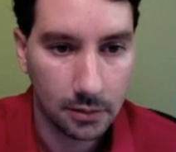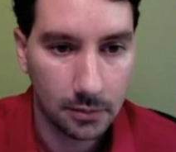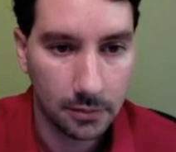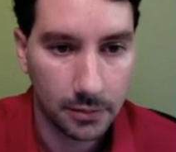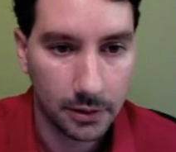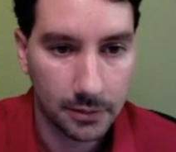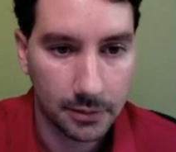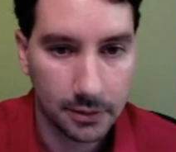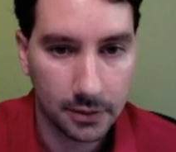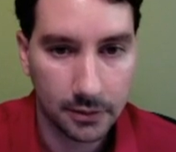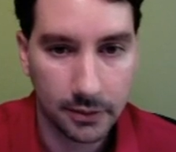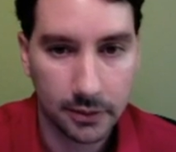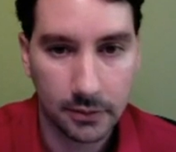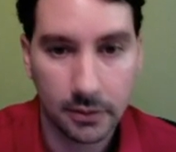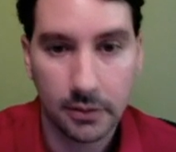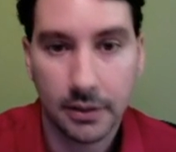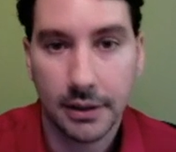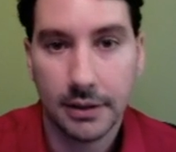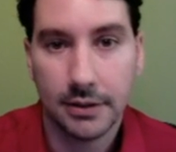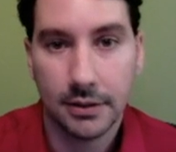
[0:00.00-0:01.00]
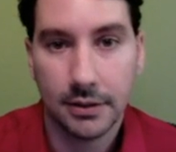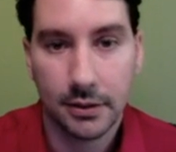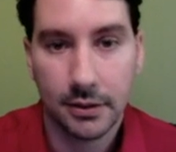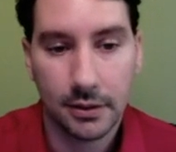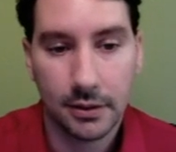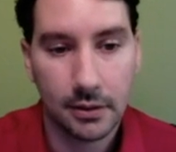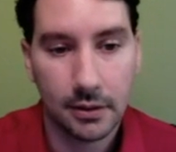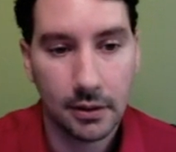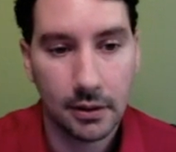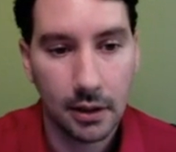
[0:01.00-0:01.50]
pretty much a literal
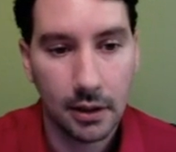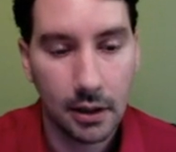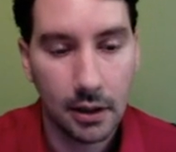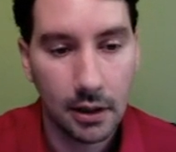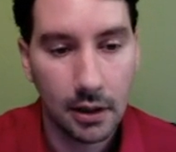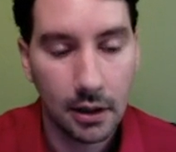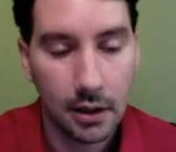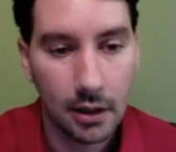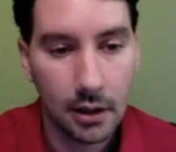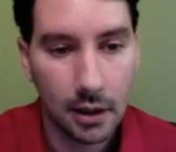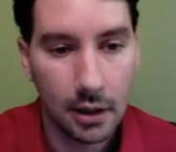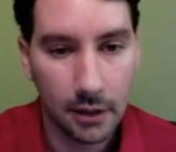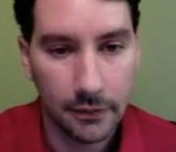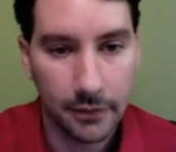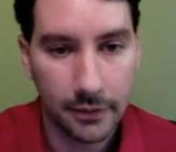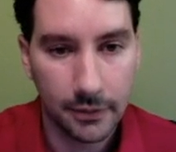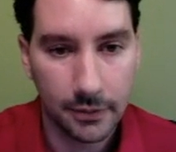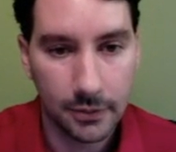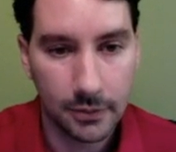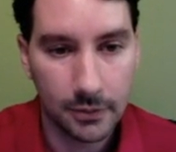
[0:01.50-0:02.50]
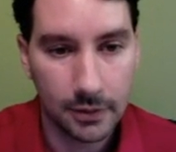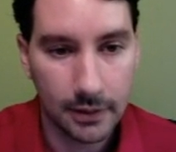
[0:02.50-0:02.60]
conjunction of those two